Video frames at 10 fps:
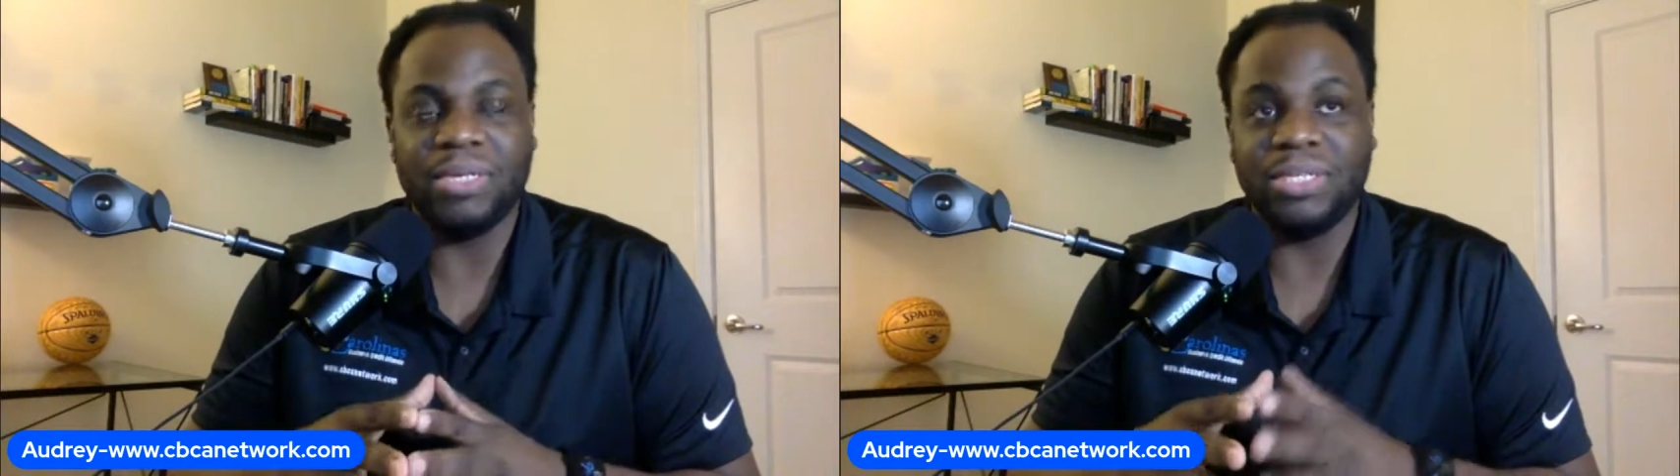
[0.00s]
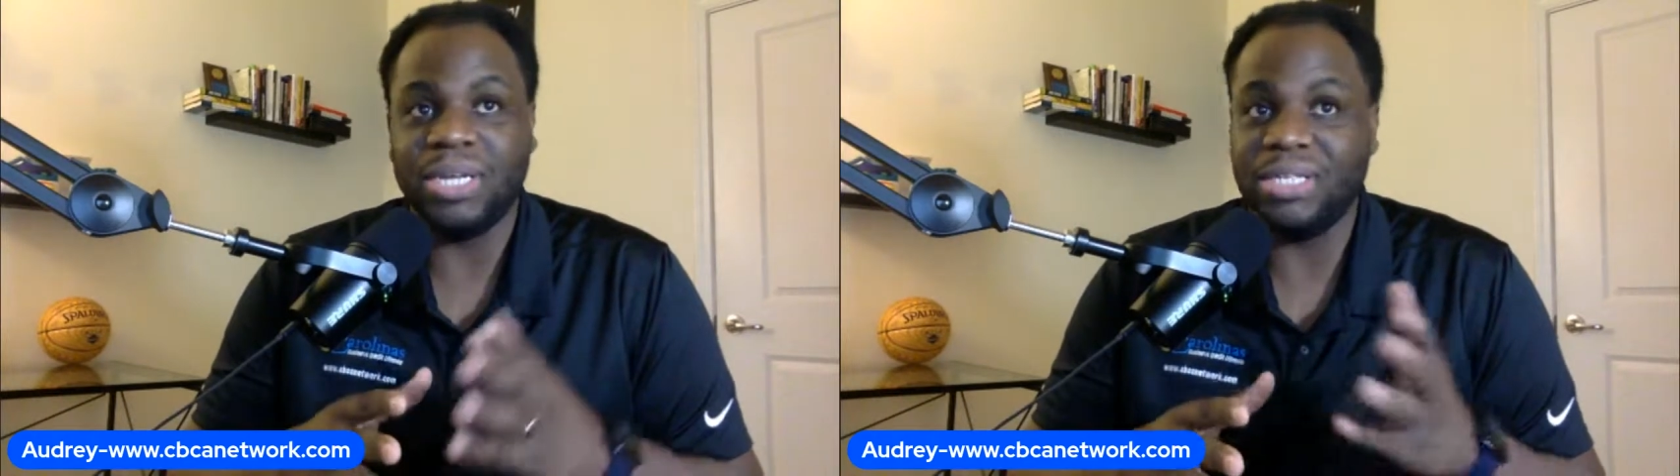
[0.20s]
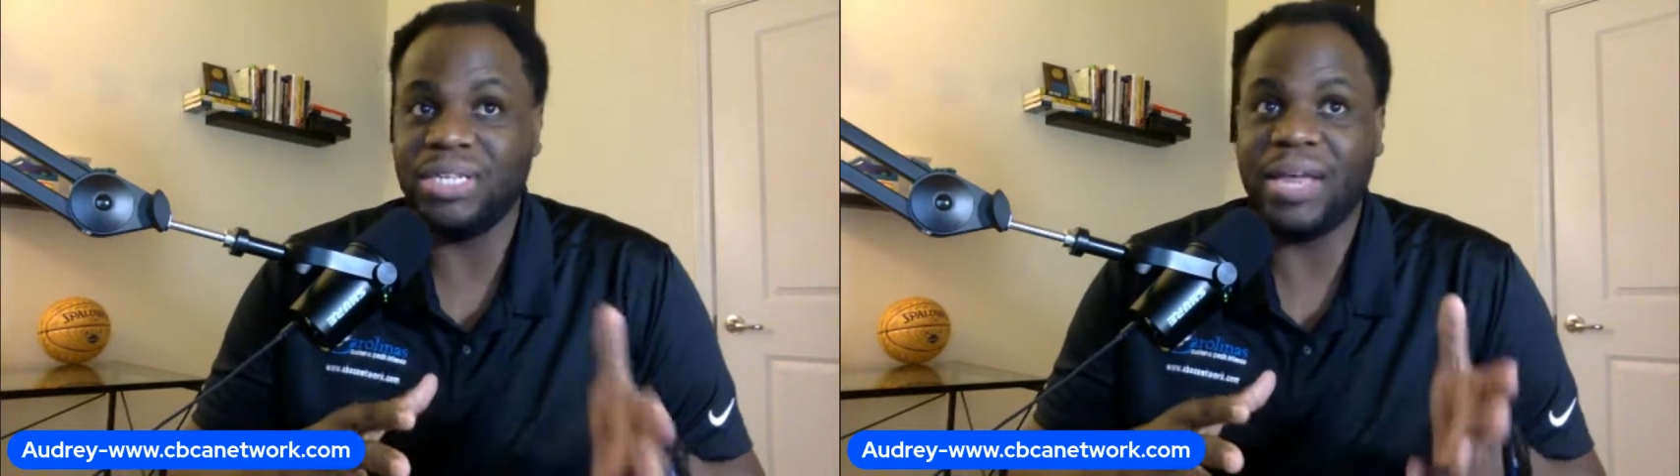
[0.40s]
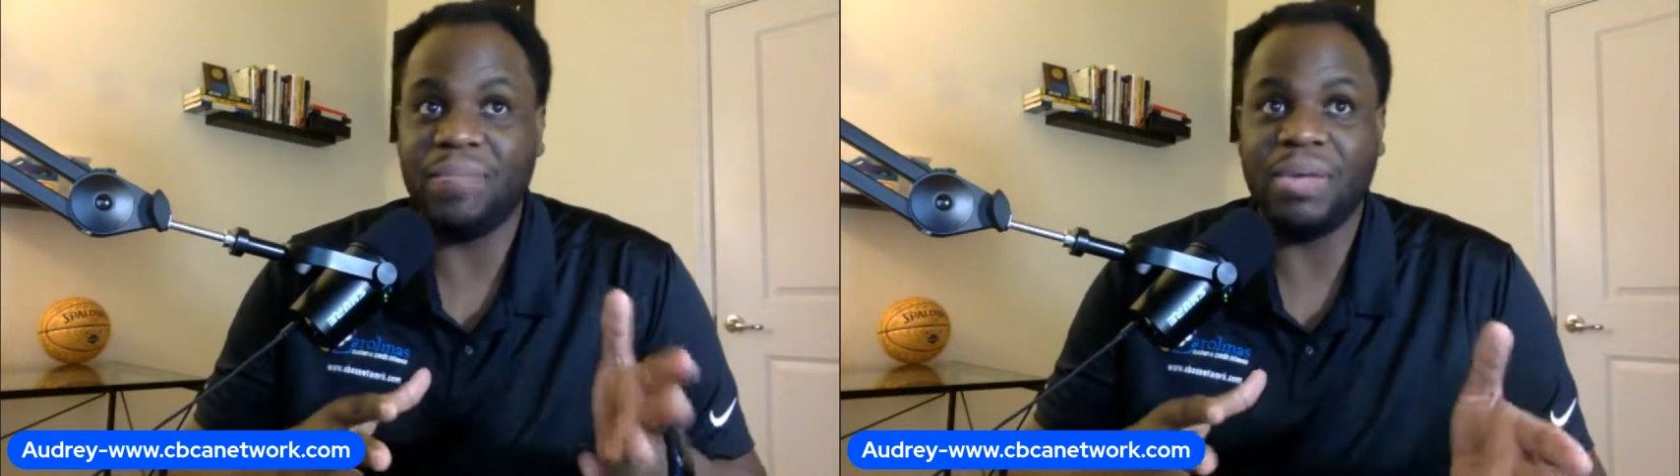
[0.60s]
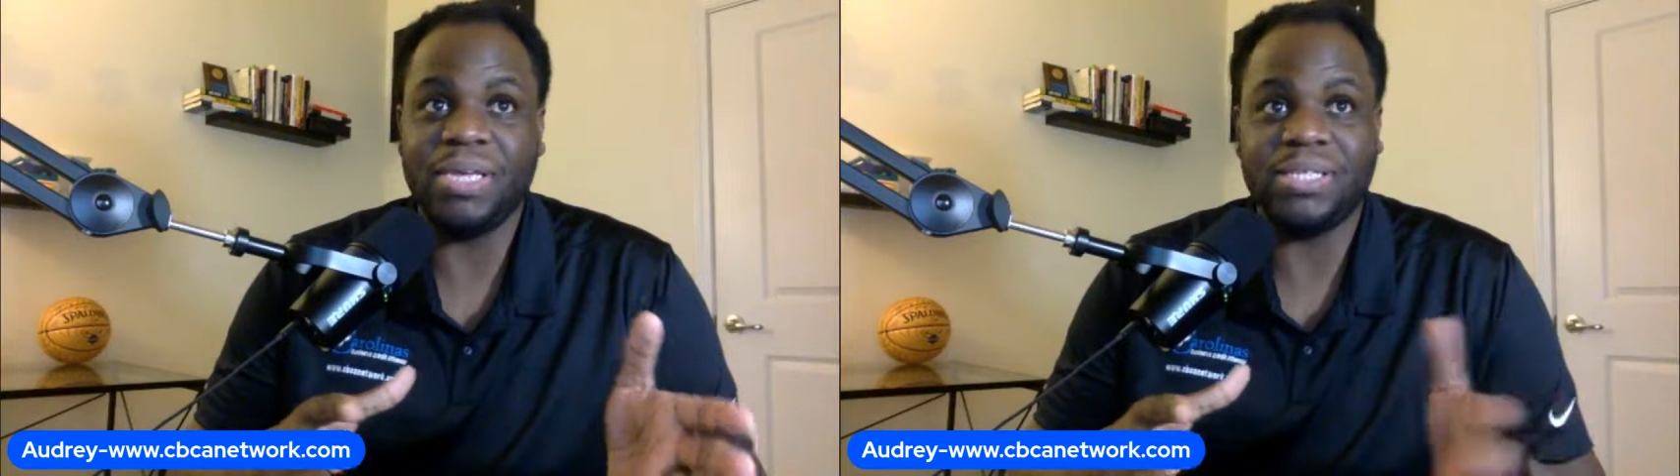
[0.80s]
Does that
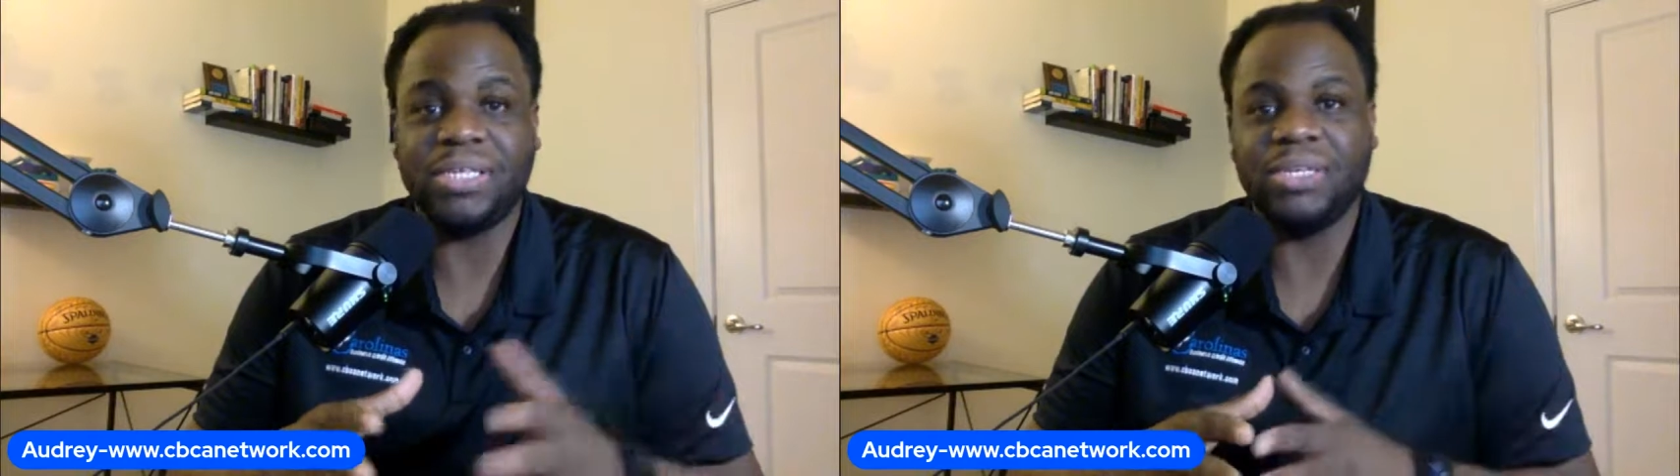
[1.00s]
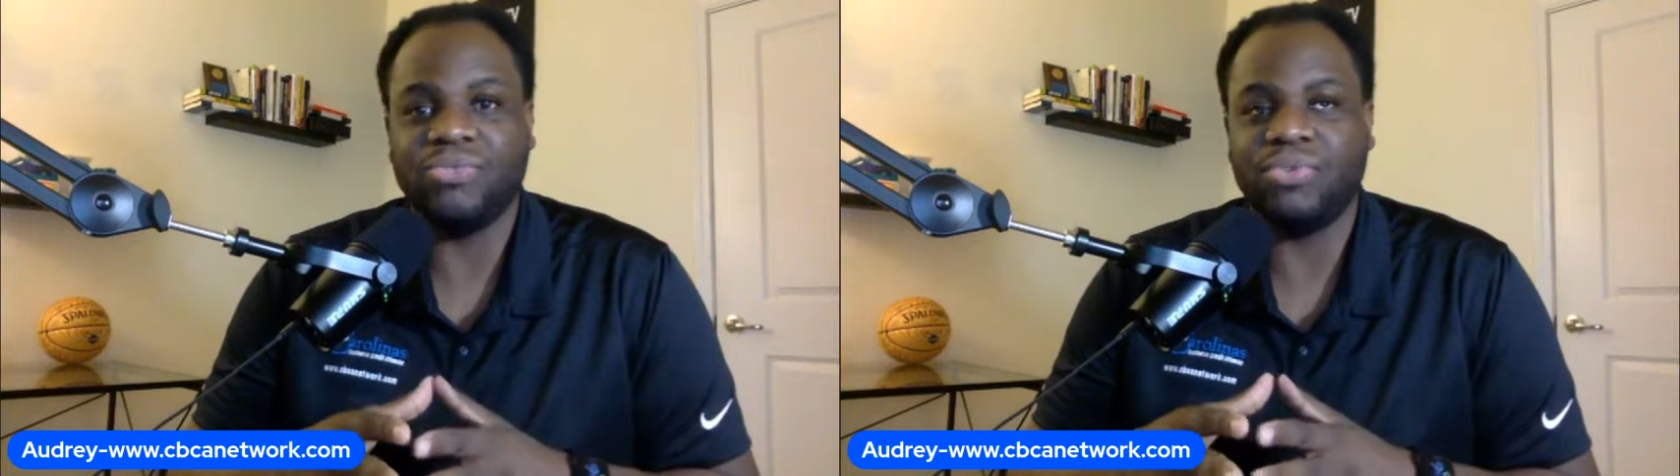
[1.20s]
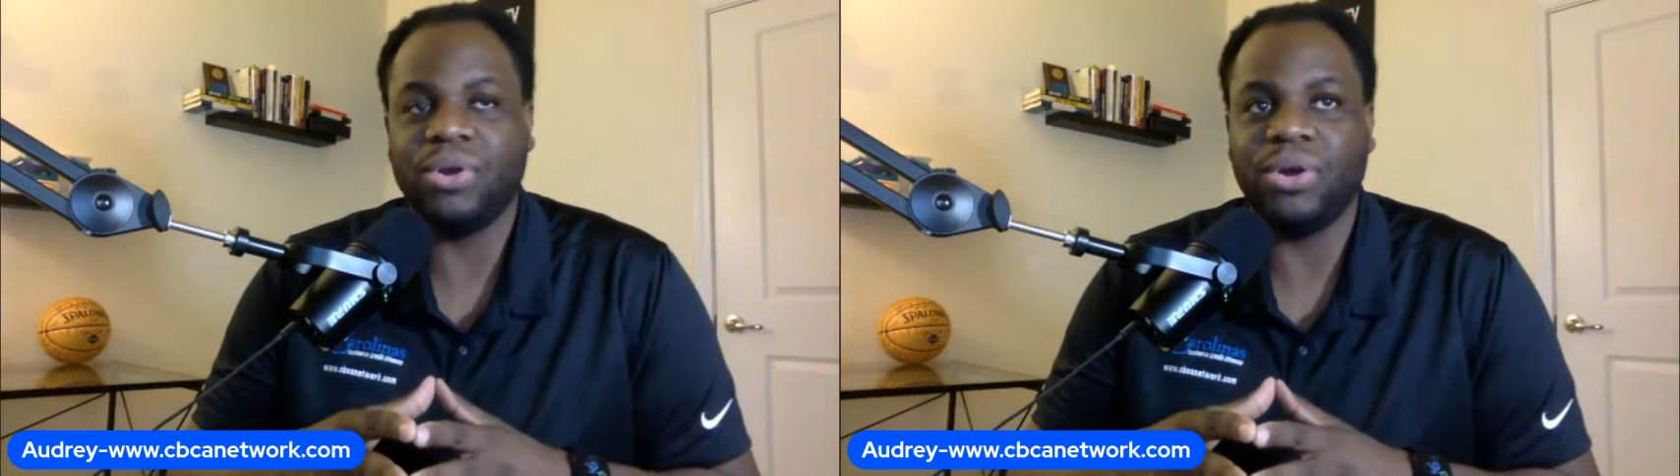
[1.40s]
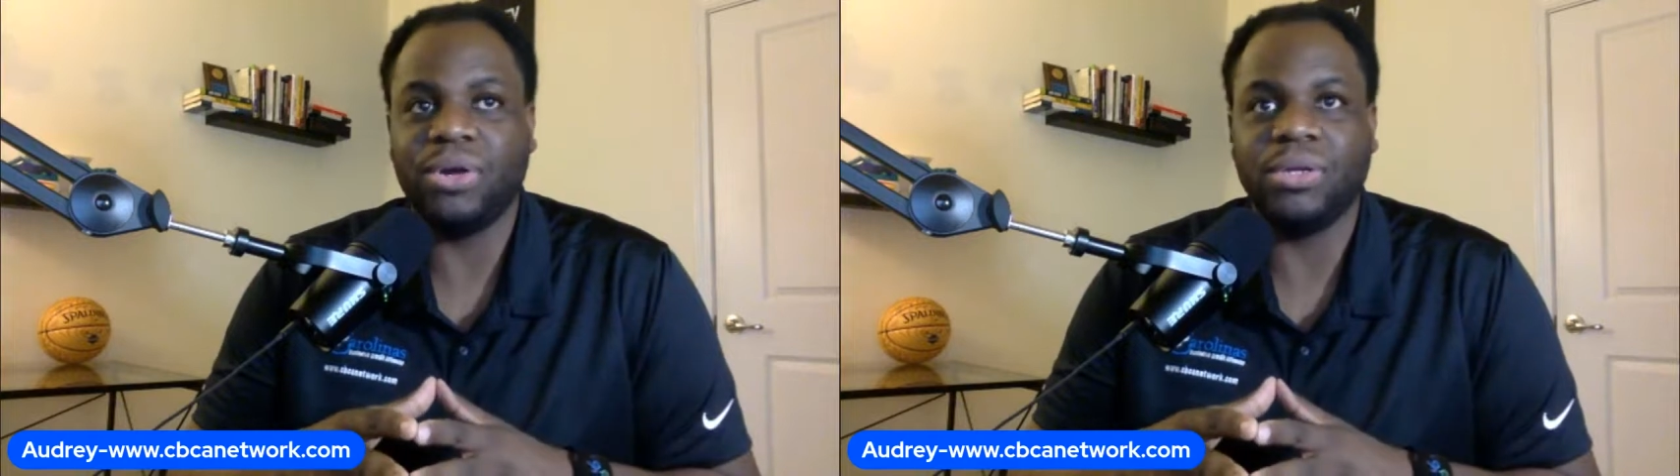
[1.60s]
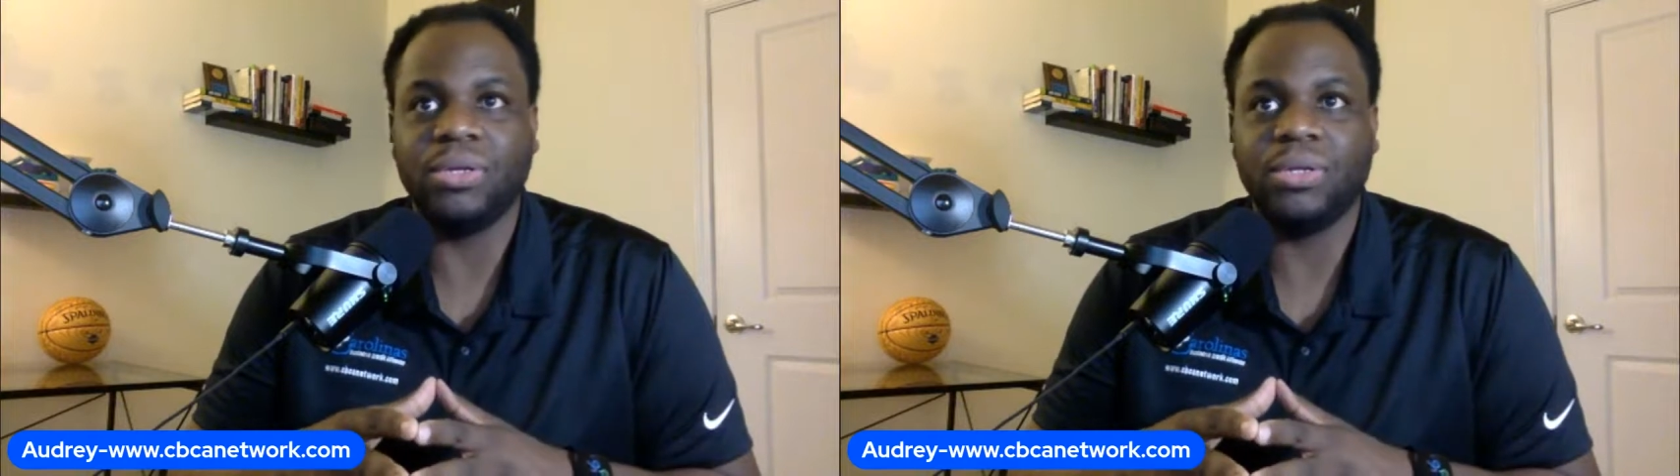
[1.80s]
make sense for
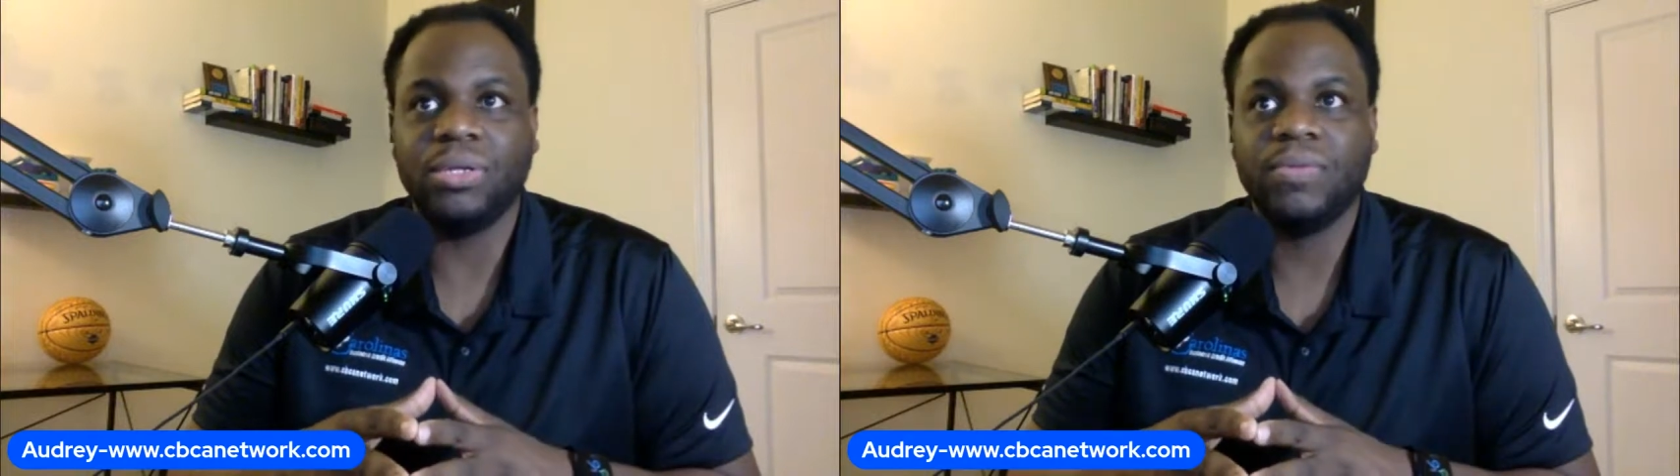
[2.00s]
her to,